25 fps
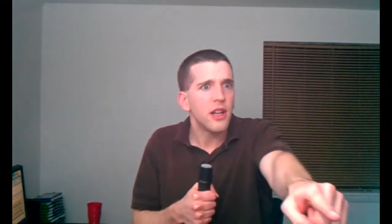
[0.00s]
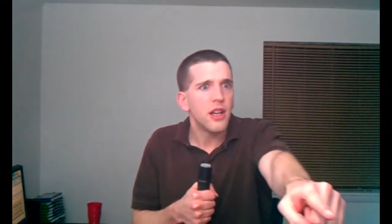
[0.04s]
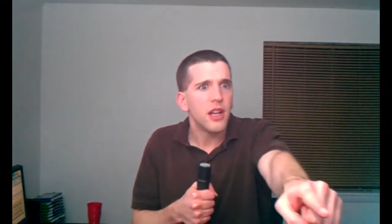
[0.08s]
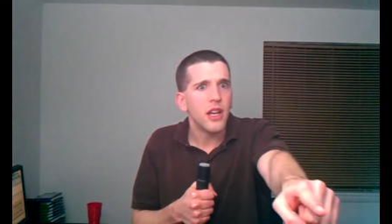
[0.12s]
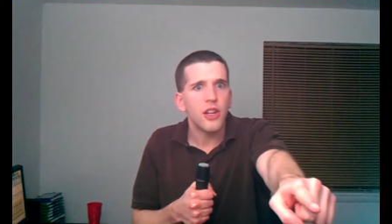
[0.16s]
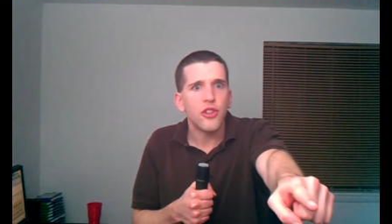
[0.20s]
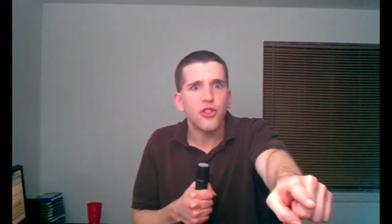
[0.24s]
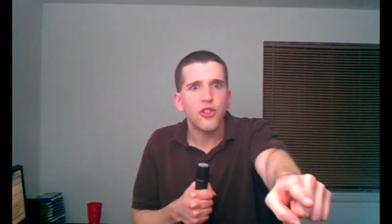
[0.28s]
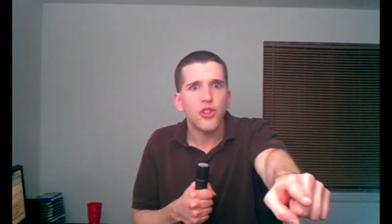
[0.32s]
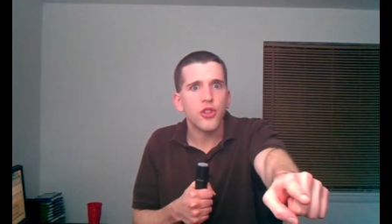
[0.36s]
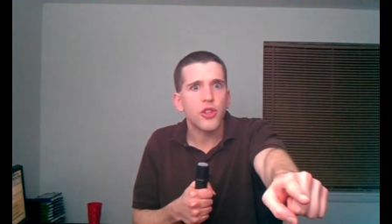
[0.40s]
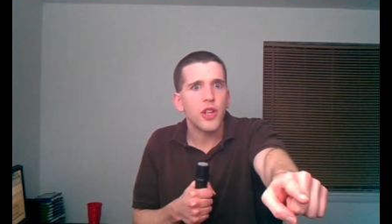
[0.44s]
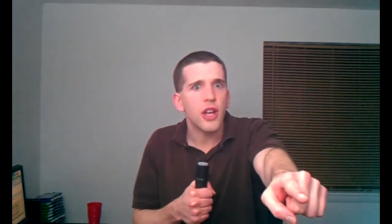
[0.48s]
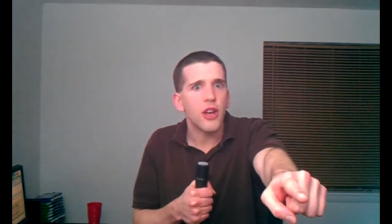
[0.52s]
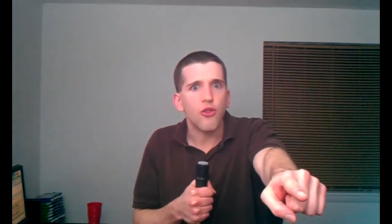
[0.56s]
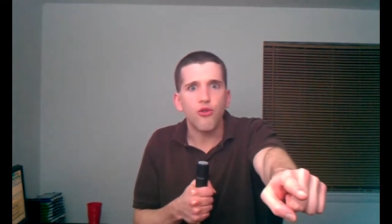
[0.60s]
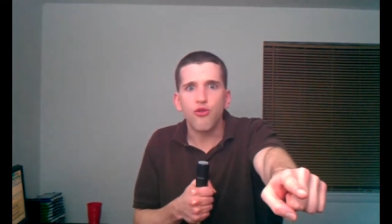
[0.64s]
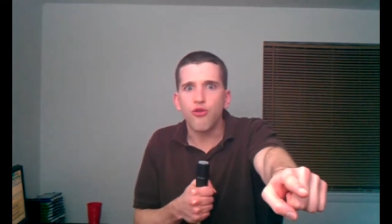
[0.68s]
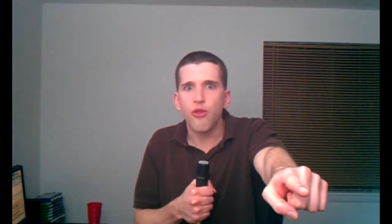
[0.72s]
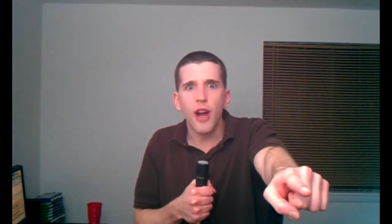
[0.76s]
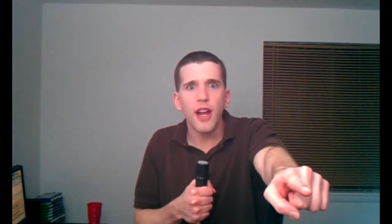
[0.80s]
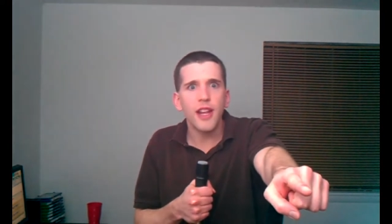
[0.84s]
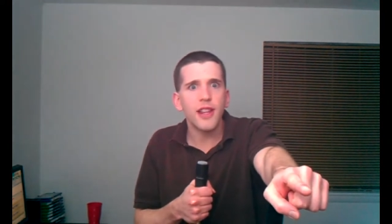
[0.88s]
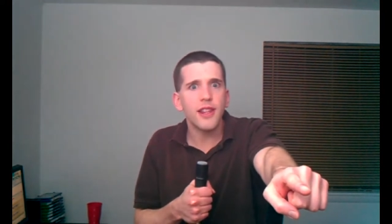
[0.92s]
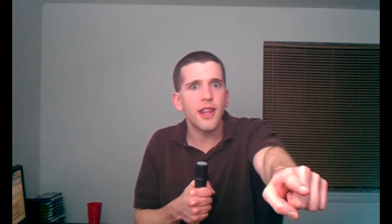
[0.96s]
He's
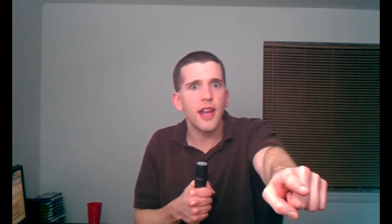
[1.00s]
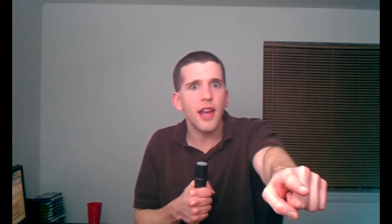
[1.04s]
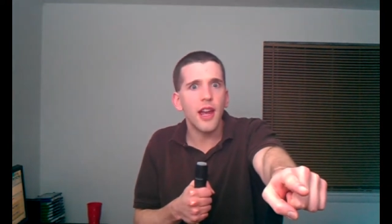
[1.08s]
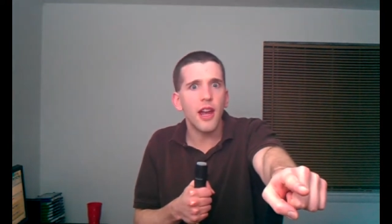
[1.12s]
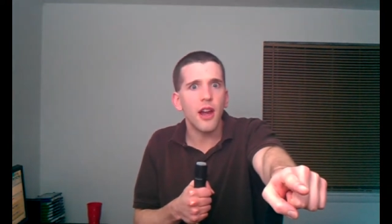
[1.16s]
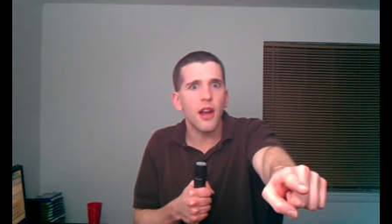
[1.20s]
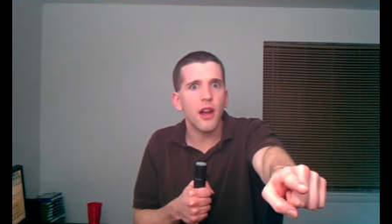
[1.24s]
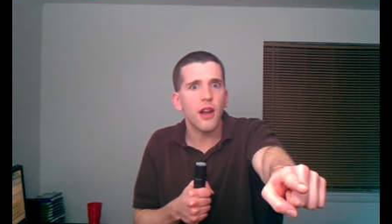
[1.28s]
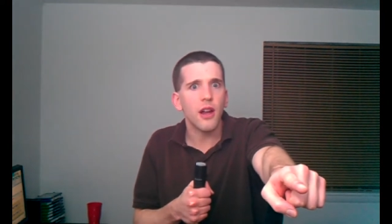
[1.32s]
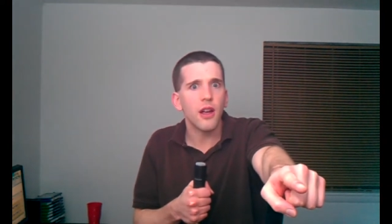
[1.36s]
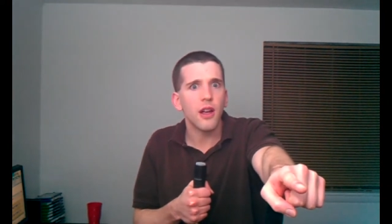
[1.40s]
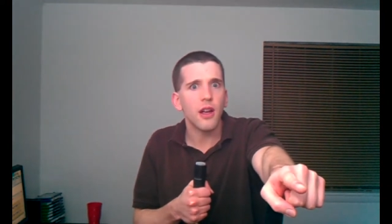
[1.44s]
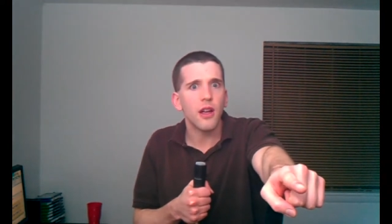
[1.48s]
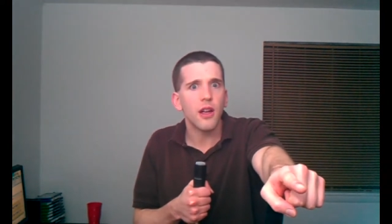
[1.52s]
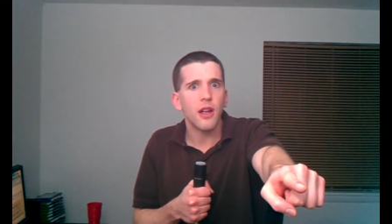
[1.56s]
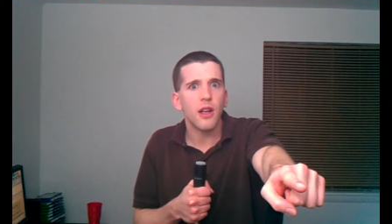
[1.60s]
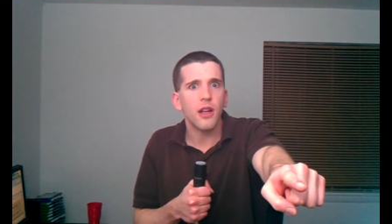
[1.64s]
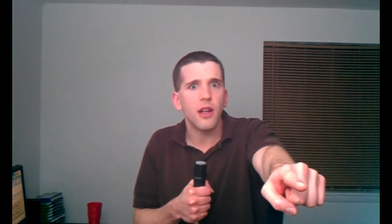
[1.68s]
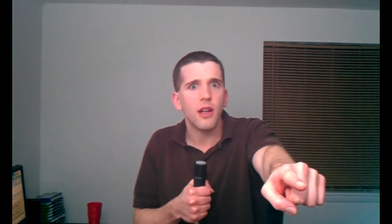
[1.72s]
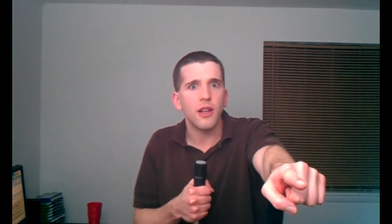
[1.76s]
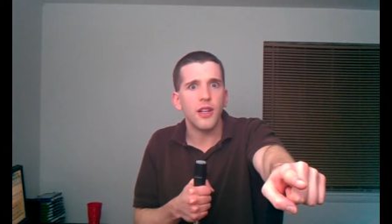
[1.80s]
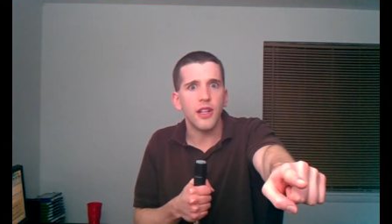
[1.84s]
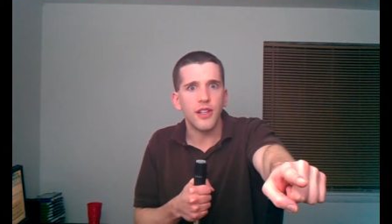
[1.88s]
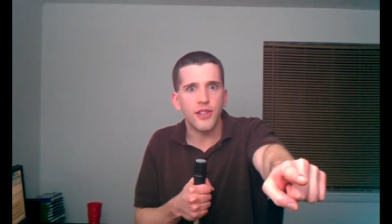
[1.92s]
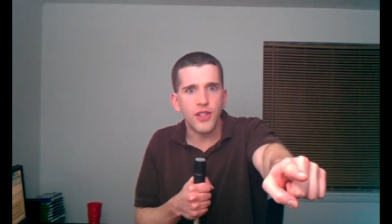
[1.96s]
right there.
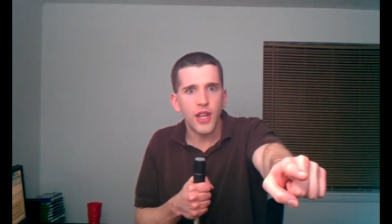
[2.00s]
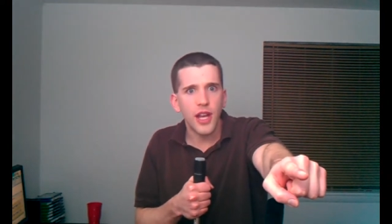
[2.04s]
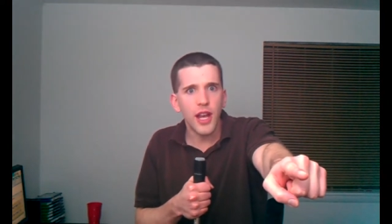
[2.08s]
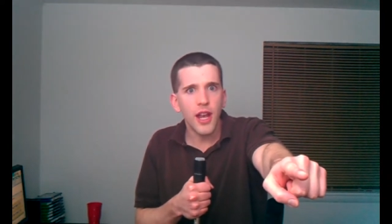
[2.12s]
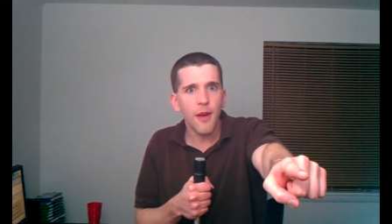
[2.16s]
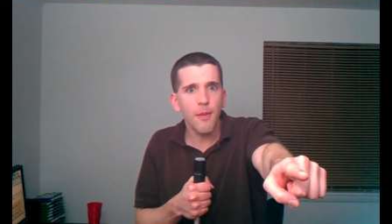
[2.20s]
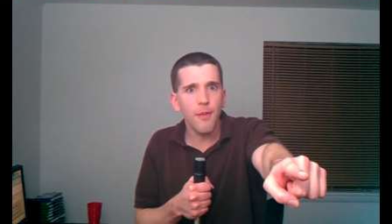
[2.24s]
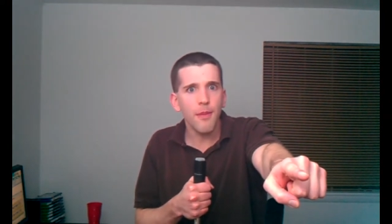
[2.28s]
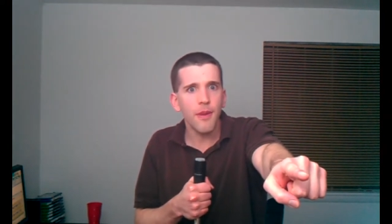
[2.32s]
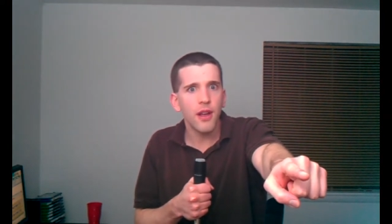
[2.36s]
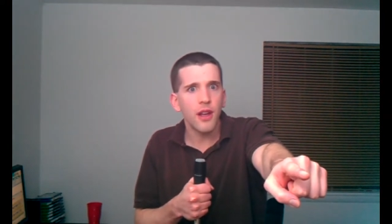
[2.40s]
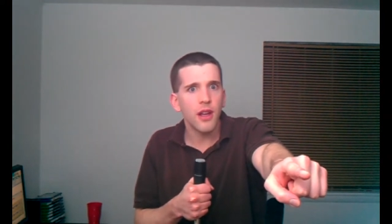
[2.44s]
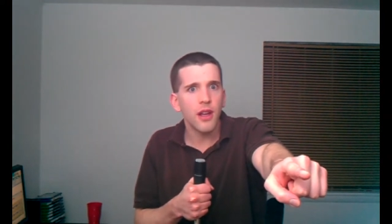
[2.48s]
Do you see him?